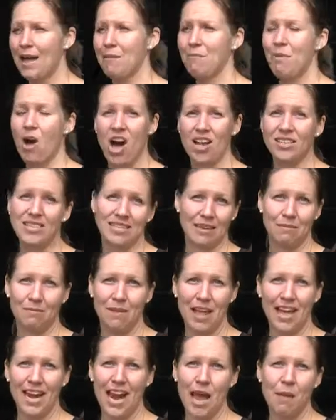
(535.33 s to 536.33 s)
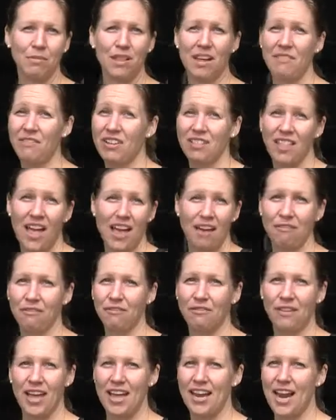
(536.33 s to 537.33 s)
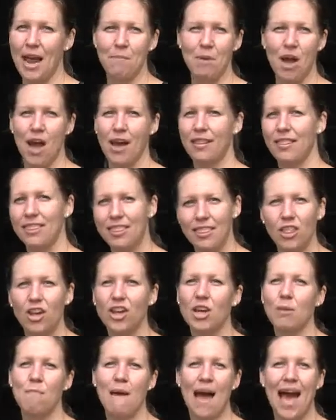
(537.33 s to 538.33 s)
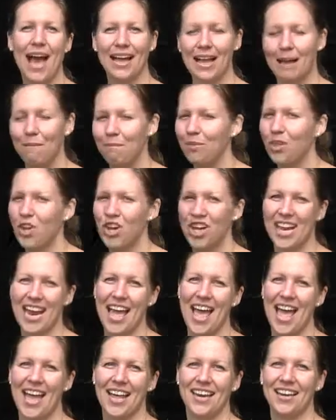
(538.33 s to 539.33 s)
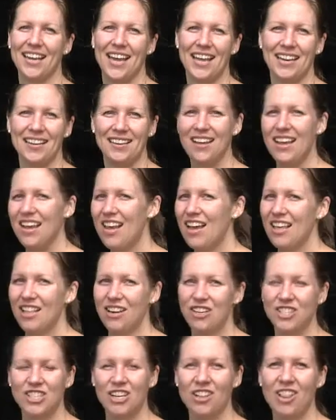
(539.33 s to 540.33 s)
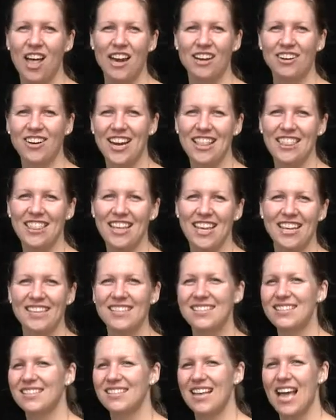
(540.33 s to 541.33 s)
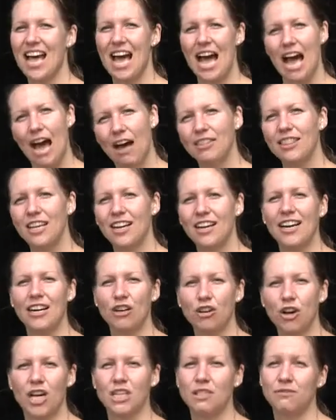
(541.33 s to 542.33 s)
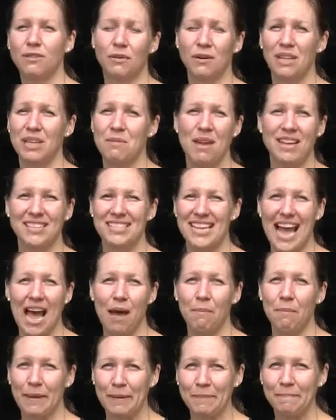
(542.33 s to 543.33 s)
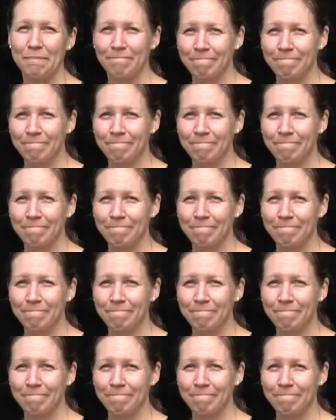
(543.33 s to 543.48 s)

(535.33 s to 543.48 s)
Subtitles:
I'm awesome and I'm loving life, and I'm not looking back, I'm looking ahead, and there's still a lot of great things out there, and CrossFit really makes it happen.